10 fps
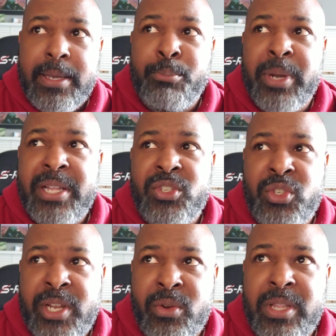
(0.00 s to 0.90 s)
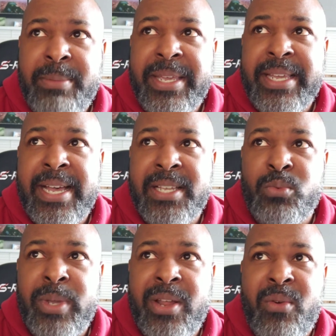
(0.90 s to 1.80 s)
But generally, because
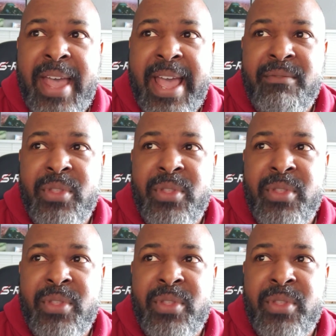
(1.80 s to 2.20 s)
we don't have